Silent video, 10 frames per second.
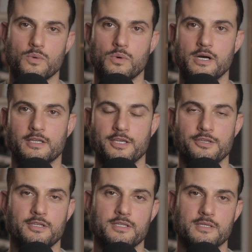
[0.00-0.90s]
work that
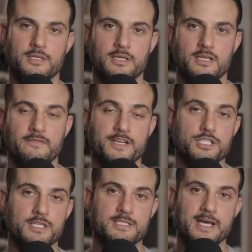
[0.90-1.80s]
you can uh,
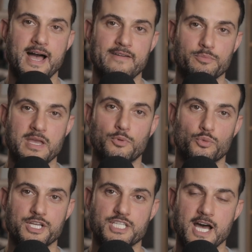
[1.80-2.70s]
eventually start having people
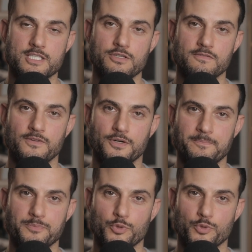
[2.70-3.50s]
reach out to you for,